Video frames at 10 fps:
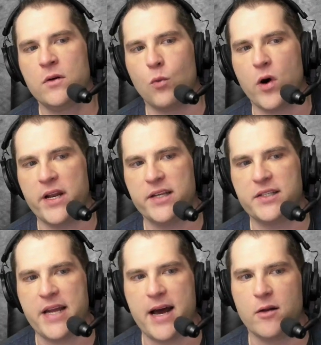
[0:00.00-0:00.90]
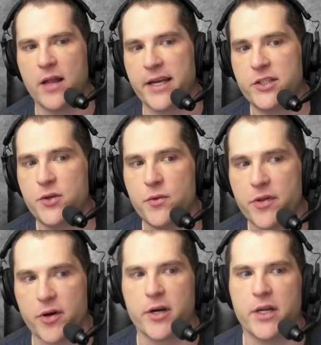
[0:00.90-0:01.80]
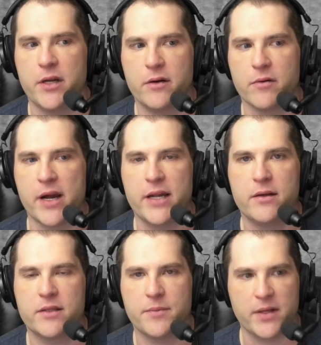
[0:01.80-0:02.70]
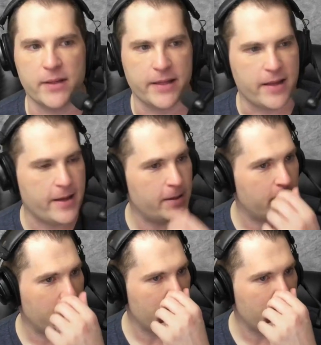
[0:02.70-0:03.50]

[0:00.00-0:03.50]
what is now like 230 right? Something like that.